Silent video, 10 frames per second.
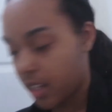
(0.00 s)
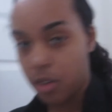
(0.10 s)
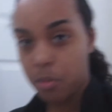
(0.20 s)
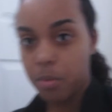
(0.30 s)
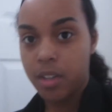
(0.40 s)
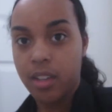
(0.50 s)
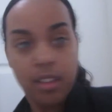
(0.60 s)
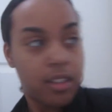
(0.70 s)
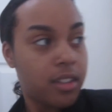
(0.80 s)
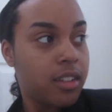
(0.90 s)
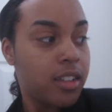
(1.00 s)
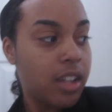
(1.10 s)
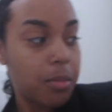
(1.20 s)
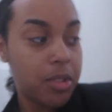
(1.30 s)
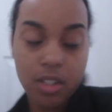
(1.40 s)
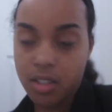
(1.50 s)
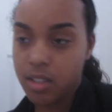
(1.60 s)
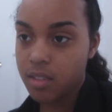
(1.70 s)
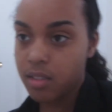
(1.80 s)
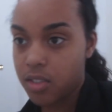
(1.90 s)
hope I'ma
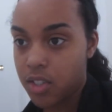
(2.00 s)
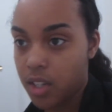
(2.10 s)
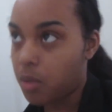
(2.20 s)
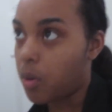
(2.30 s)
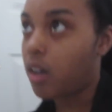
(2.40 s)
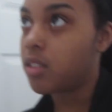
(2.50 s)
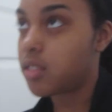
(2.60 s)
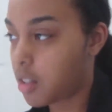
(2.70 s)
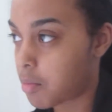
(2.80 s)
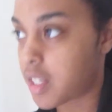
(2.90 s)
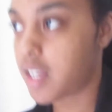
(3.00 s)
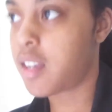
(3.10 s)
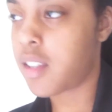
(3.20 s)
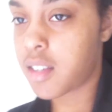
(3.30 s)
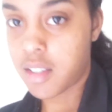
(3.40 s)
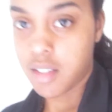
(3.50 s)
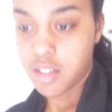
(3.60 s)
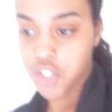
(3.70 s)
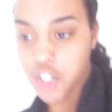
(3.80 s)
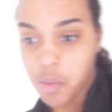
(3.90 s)
just chill walk. You know what I'm saying?
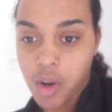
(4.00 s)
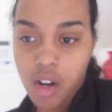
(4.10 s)
Chill